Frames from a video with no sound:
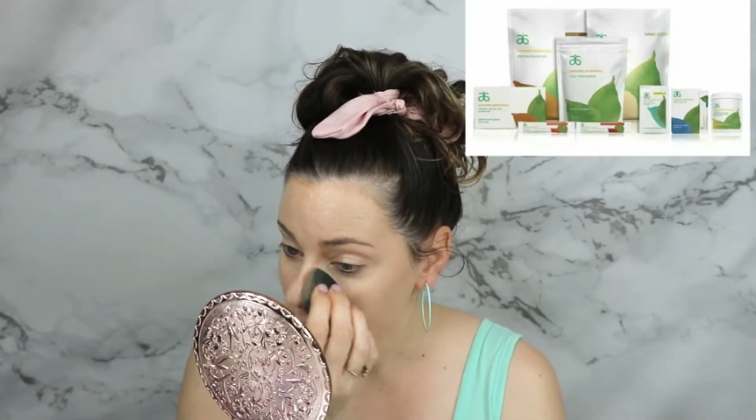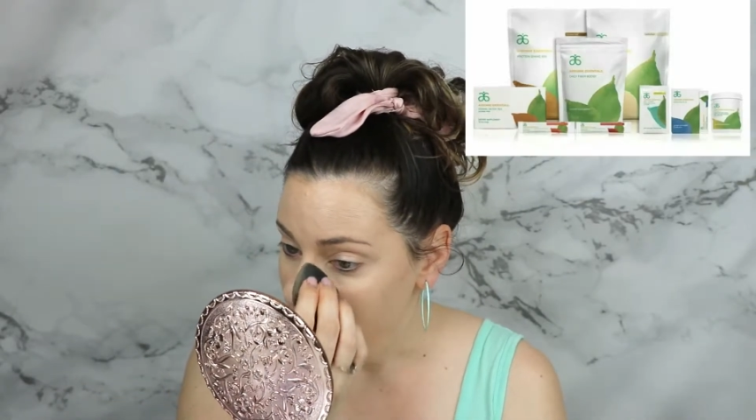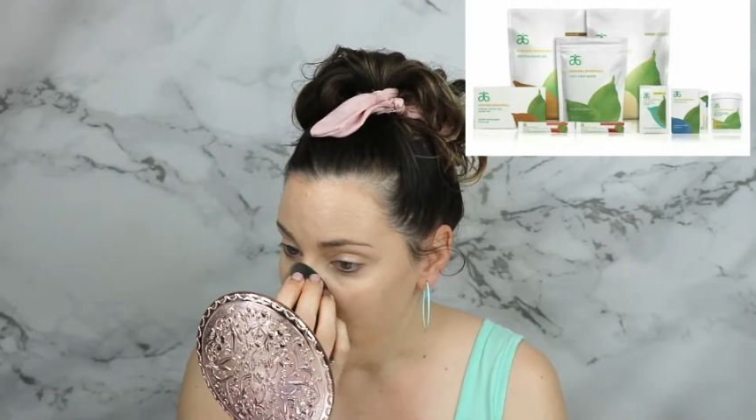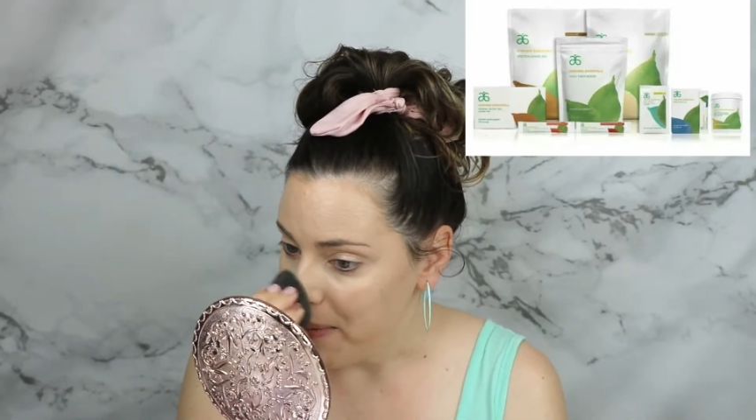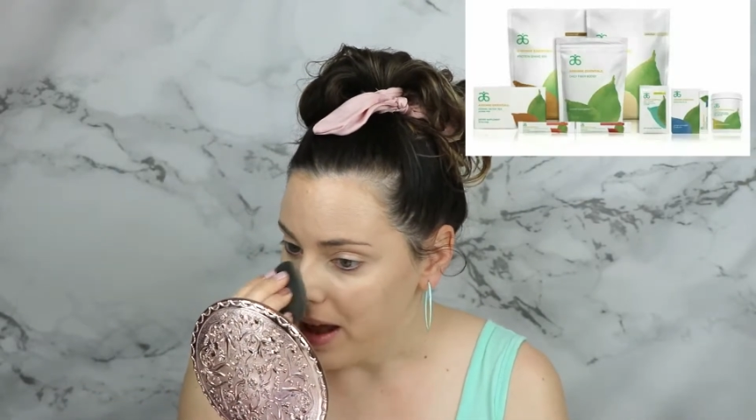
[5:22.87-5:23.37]

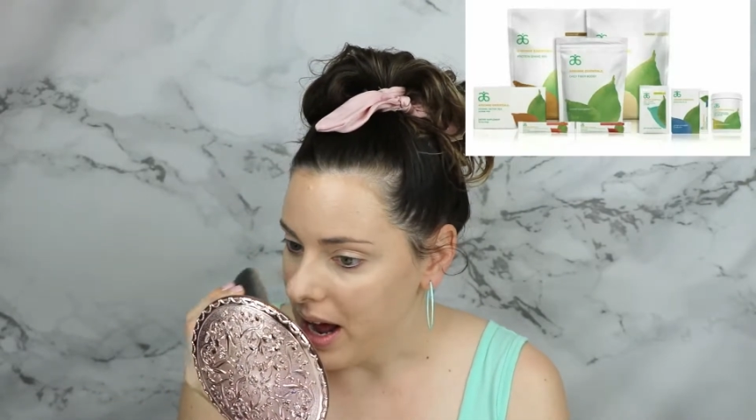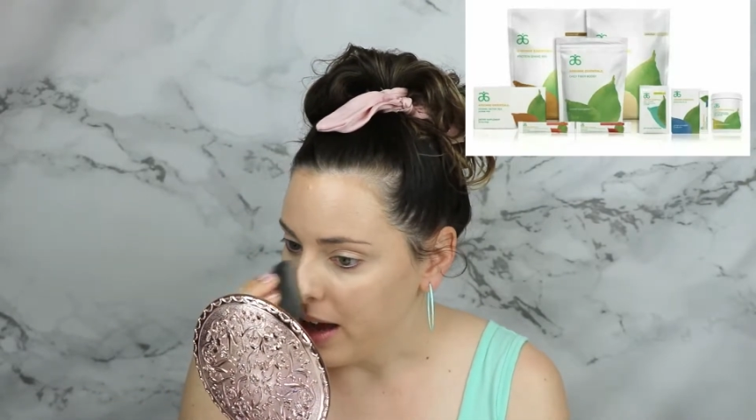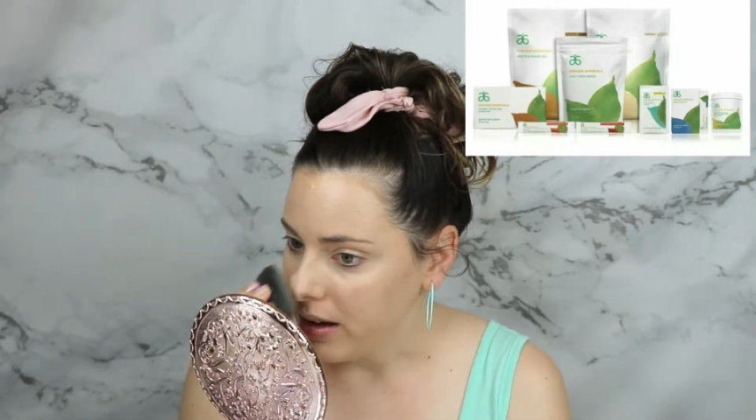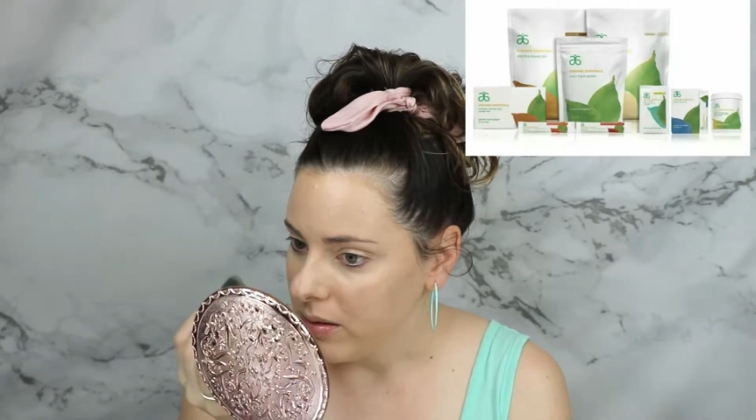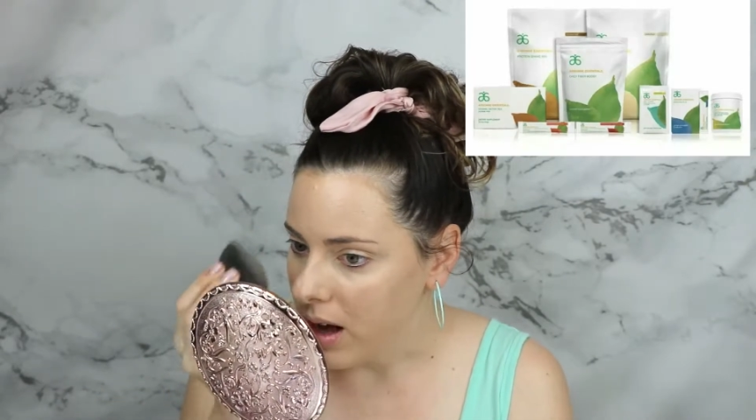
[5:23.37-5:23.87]
And
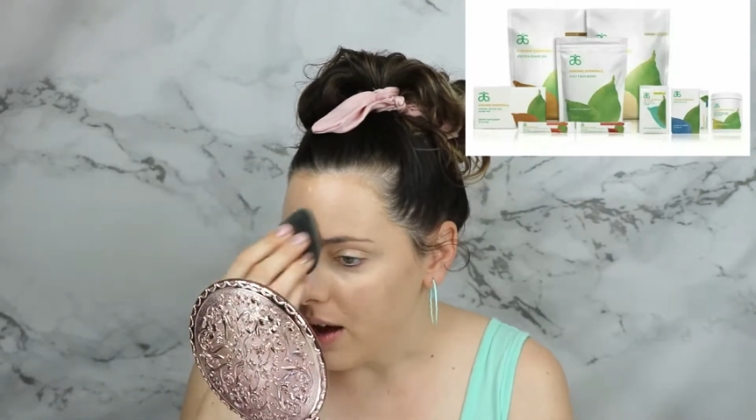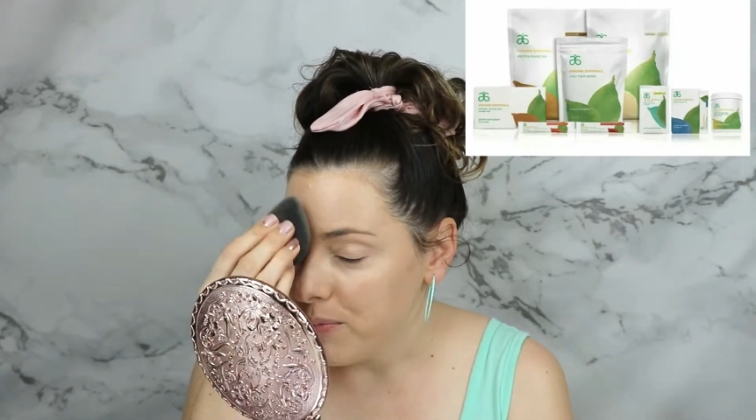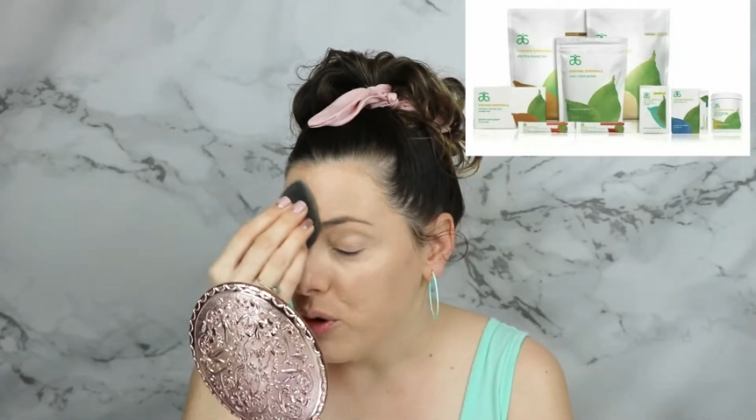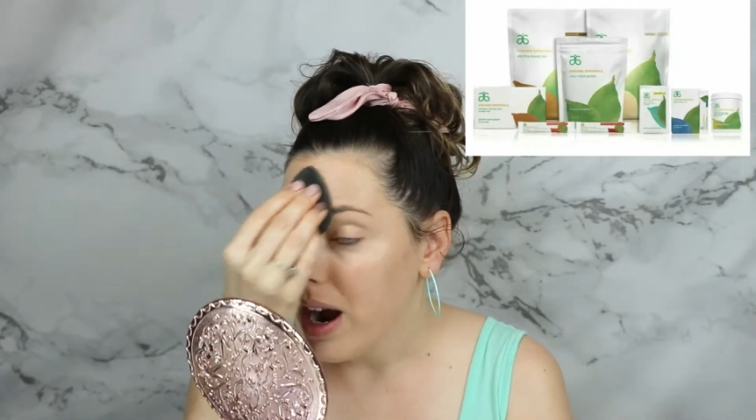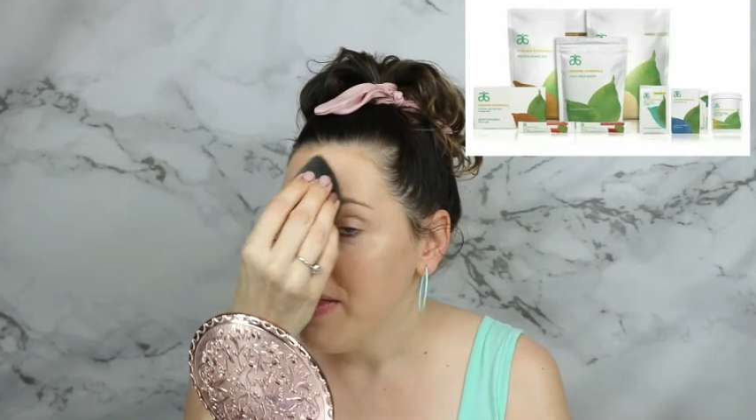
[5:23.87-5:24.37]

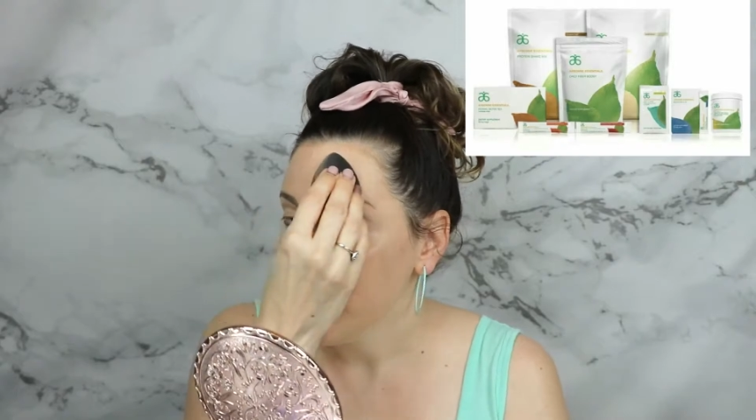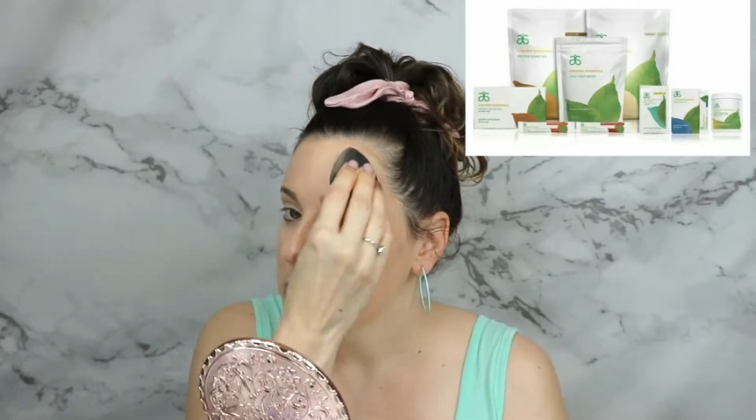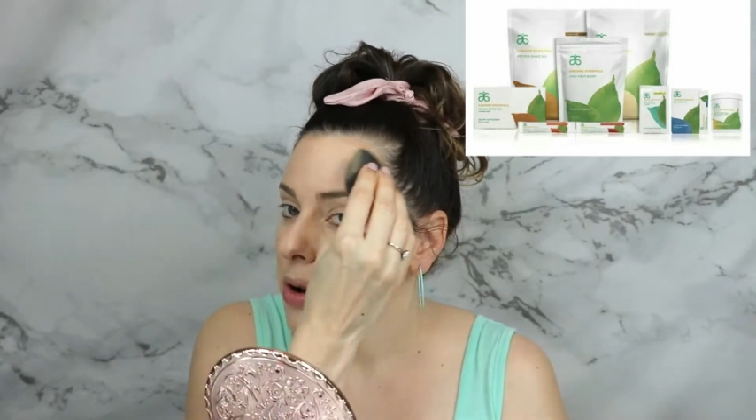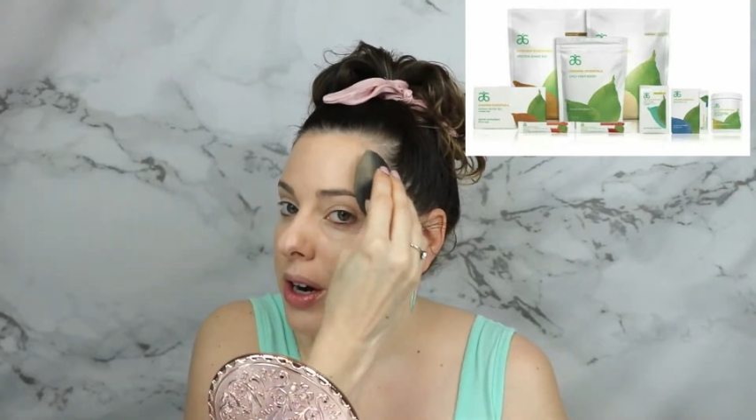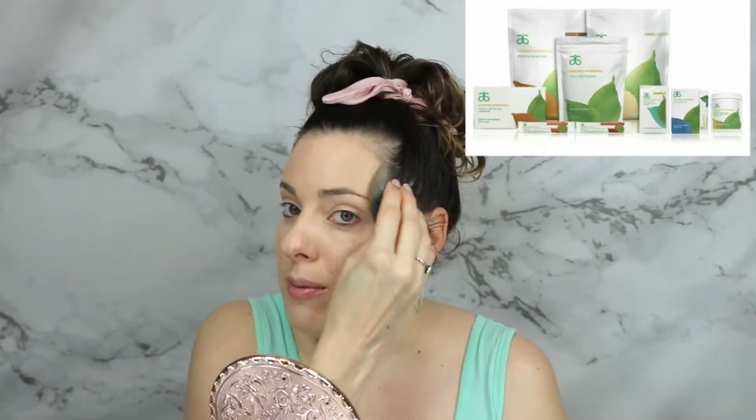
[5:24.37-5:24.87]
I tried this
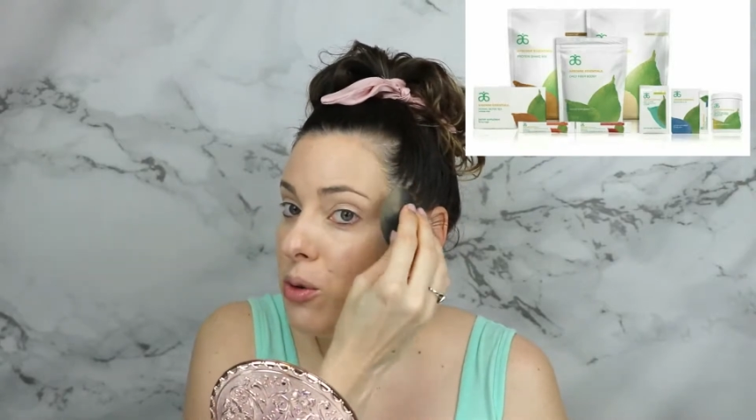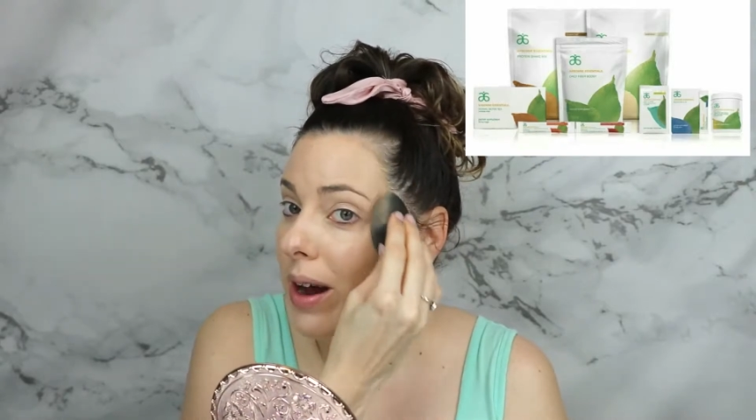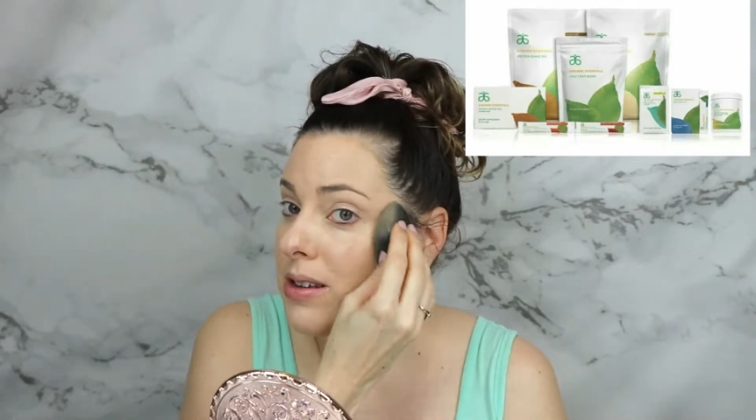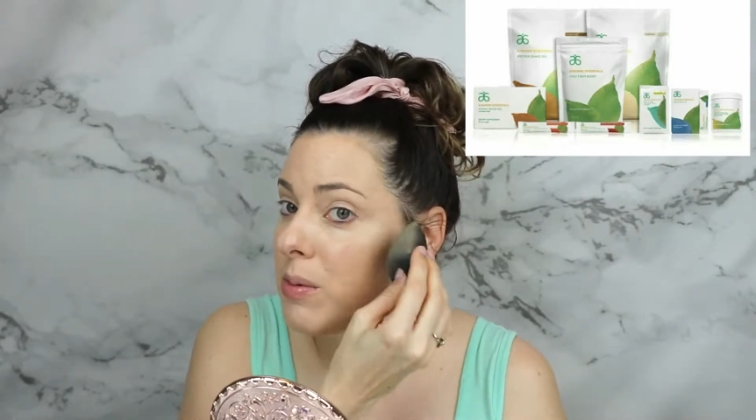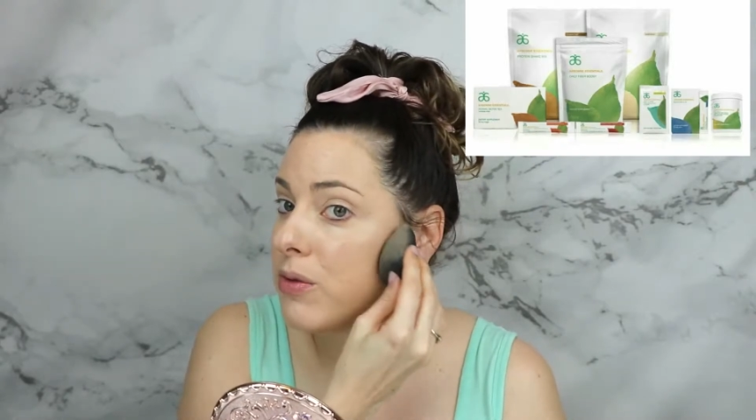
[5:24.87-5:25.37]
program
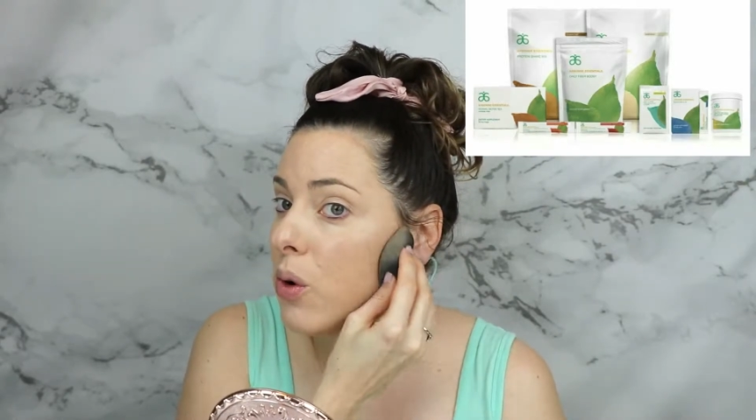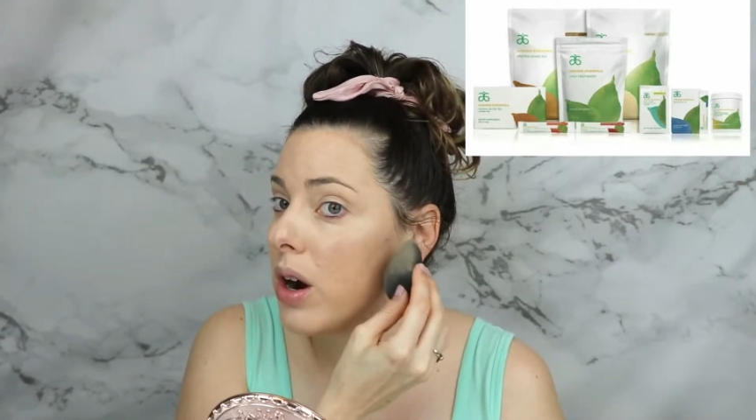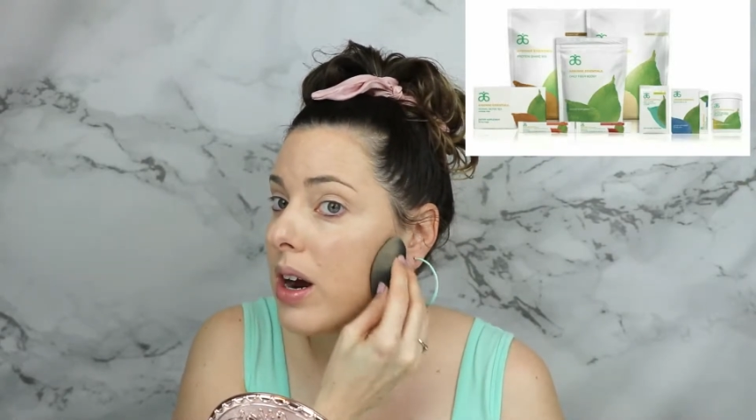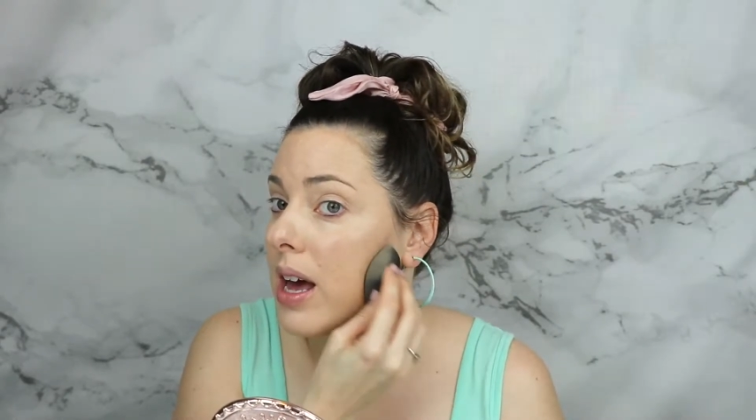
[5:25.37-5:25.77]
twice before,